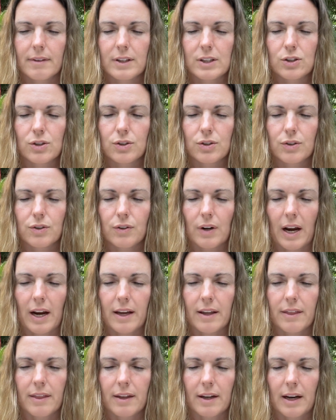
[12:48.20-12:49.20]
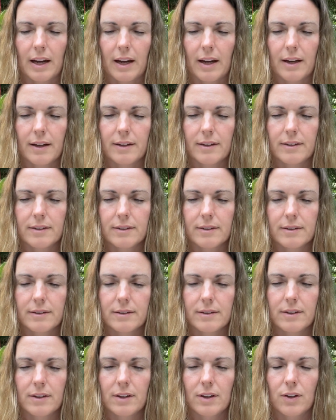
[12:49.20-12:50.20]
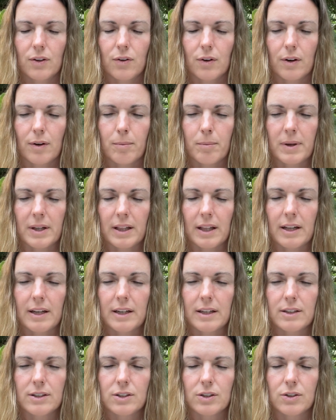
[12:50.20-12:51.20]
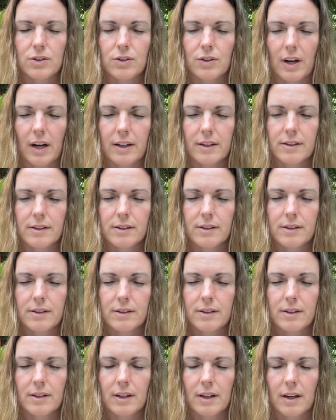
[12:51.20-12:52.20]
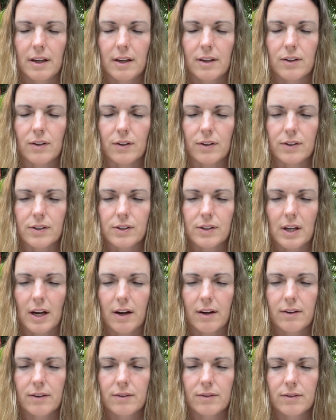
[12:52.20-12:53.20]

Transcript: Strengthening your ability to trust in yourself,